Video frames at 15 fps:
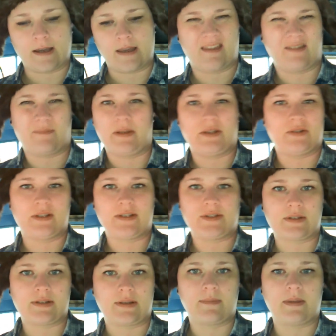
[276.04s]
I think
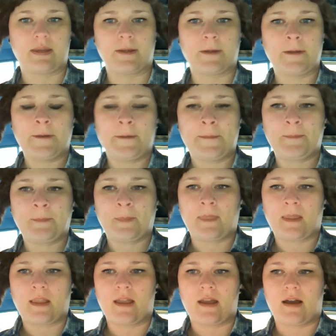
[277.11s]
Pinterest or something.
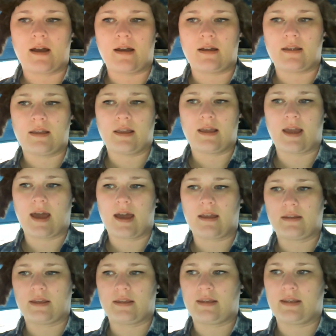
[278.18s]
It
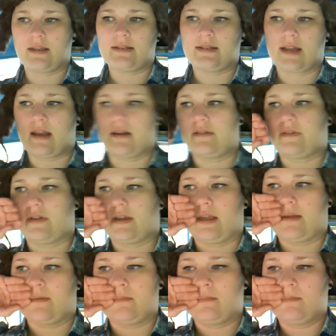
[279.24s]
had like the inside of
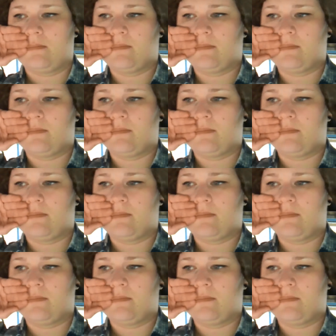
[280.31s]
a